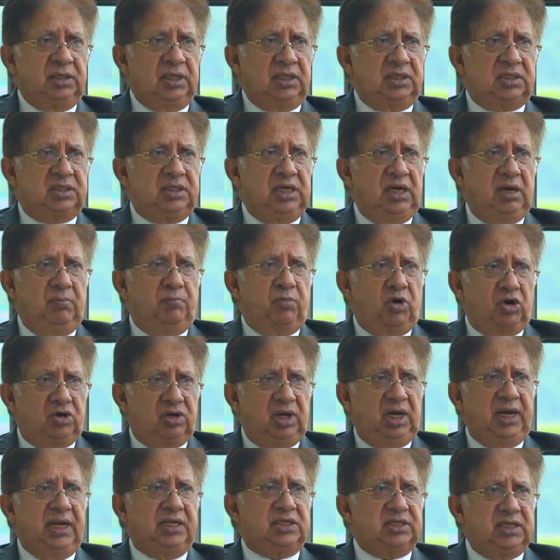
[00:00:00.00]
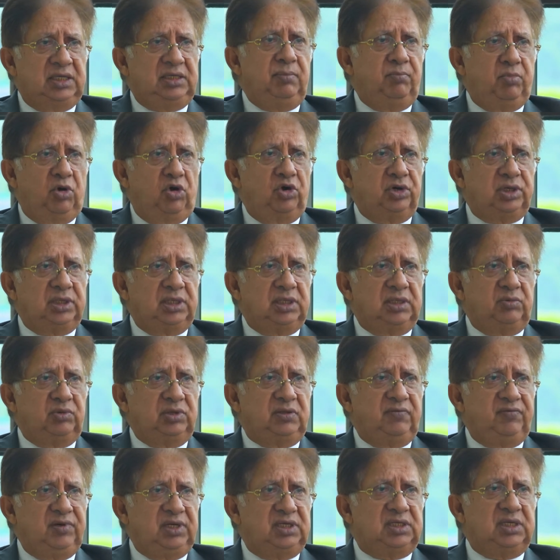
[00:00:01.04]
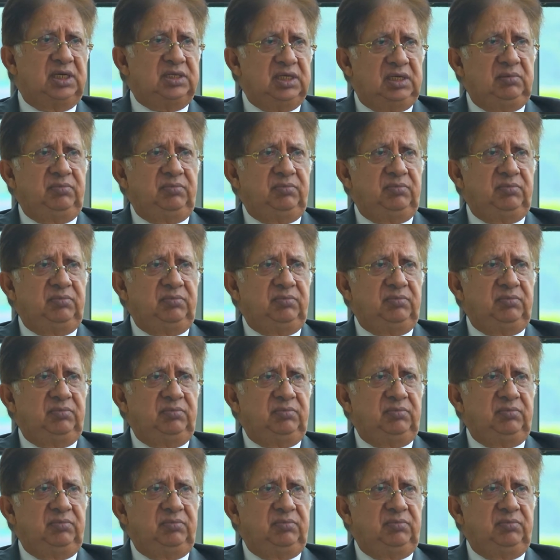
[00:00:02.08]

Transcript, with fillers: Still a bottlenecks in the border with visas